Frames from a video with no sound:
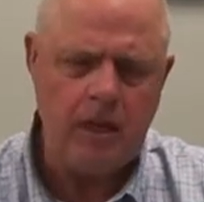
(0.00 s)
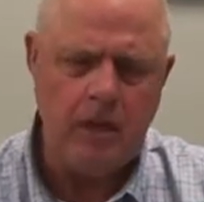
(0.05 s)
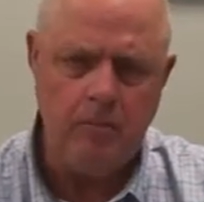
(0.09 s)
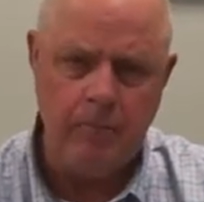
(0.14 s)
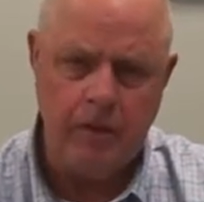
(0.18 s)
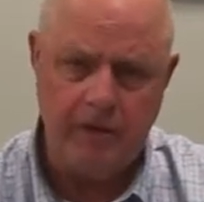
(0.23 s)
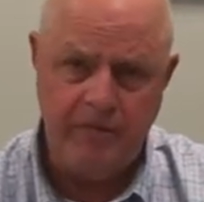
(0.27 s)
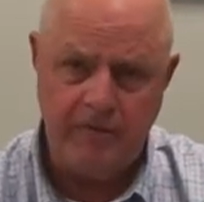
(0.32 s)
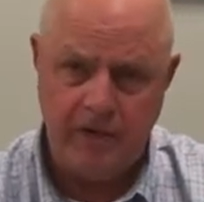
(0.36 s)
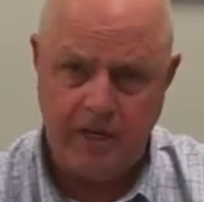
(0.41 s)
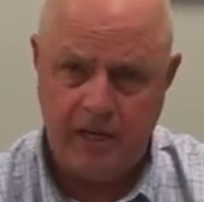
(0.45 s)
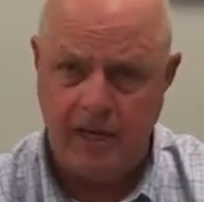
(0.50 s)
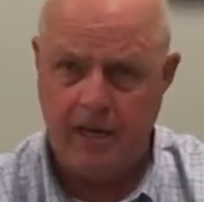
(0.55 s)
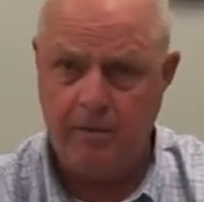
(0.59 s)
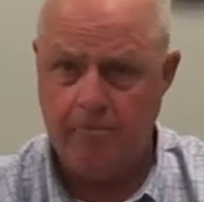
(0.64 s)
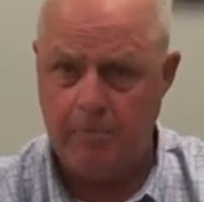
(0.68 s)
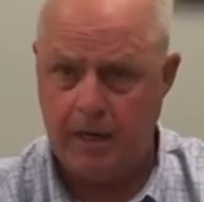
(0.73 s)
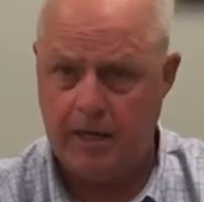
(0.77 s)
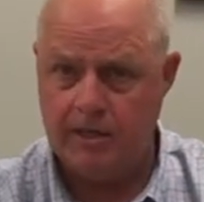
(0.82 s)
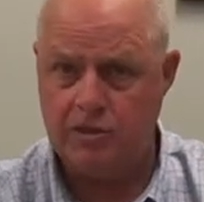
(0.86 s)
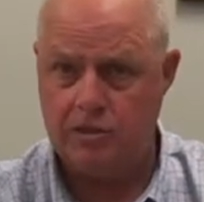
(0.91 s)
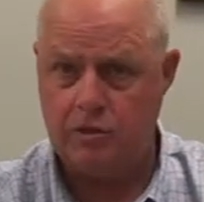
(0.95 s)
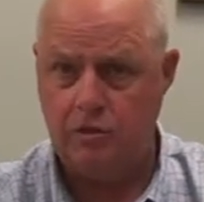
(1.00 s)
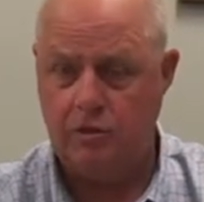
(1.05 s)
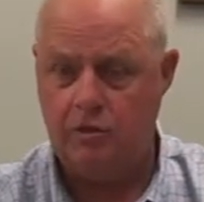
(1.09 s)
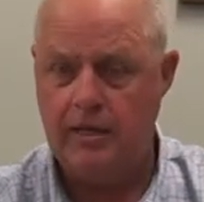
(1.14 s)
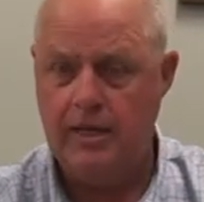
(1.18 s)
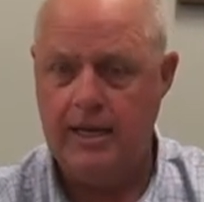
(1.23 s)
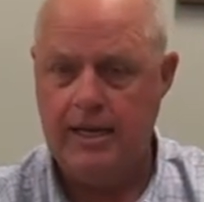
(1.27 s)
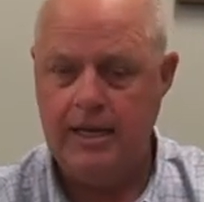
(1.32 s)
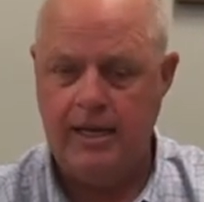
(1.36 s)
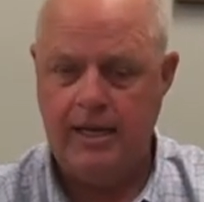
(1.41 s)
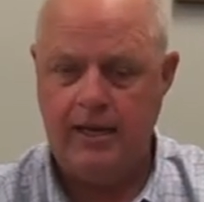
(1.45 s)
But if you get a muscle
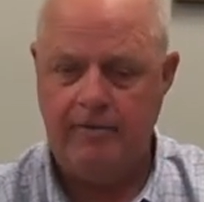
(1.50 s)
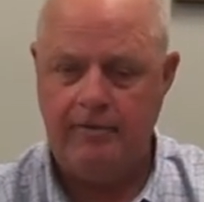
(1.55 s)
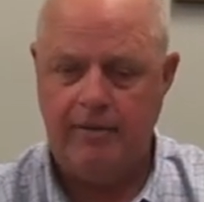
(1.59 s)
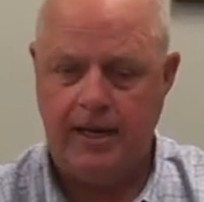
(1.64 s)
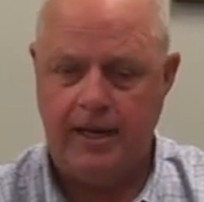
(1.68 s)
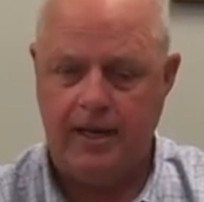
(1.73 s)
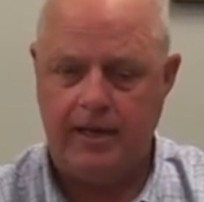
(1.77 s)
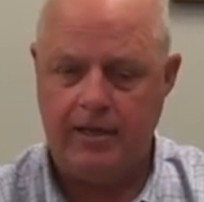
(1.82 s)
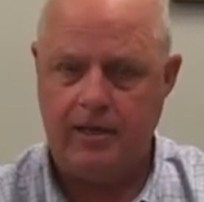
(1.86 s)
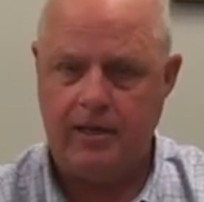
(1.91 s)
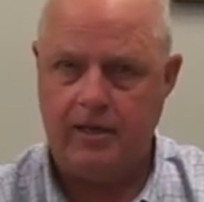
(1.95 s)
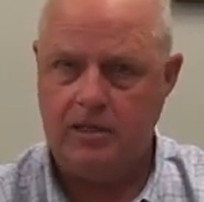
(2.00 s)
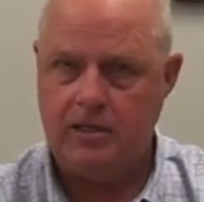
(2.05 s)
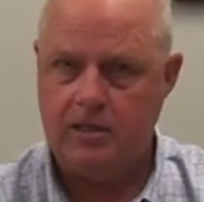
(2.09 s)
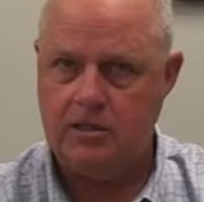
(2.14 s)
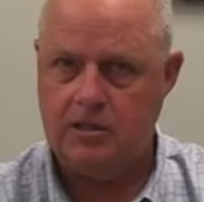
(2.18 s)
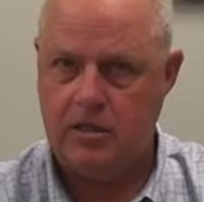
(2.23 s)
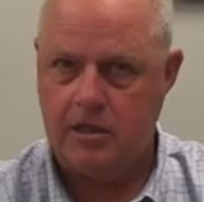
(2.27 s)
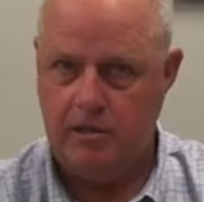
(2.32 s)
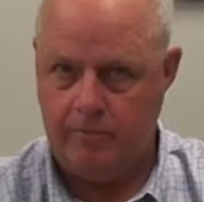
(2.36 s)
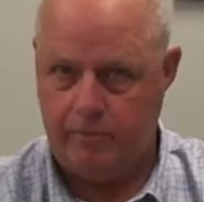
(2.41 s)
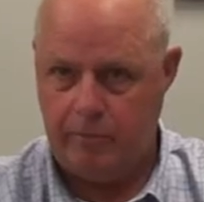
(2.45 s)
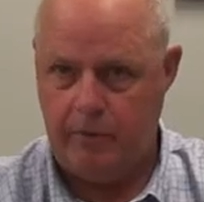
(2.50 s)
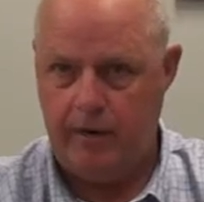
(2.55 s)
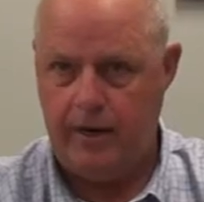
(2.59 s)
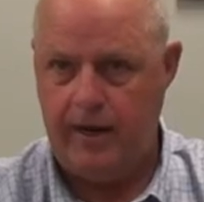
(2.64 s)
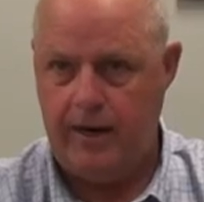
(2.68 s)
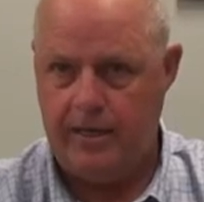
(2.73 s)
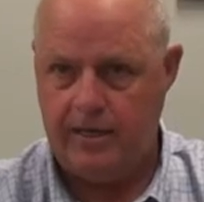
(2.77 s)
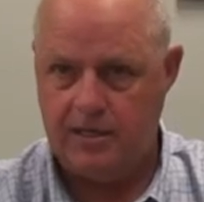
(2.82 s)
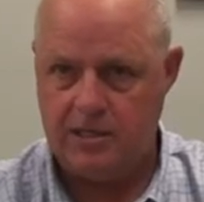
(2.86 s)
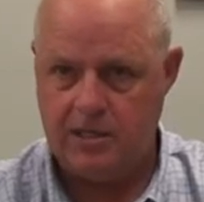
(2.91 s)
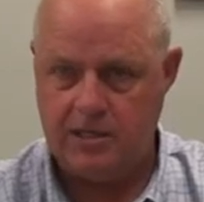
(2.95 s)
that is
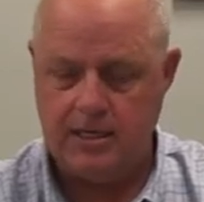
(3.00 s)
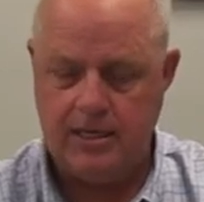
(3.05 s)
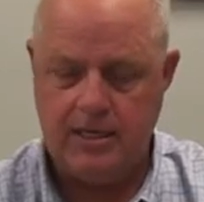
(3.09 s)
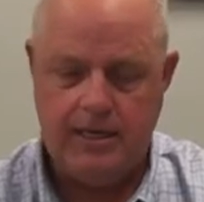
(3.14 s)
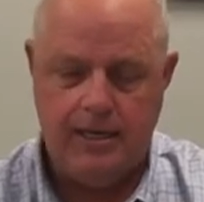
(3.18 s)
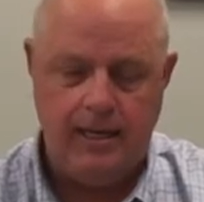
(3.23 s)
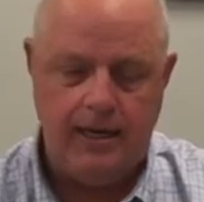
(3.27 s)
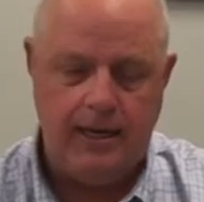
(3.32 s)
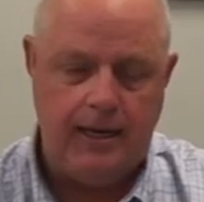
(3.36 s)
compressed,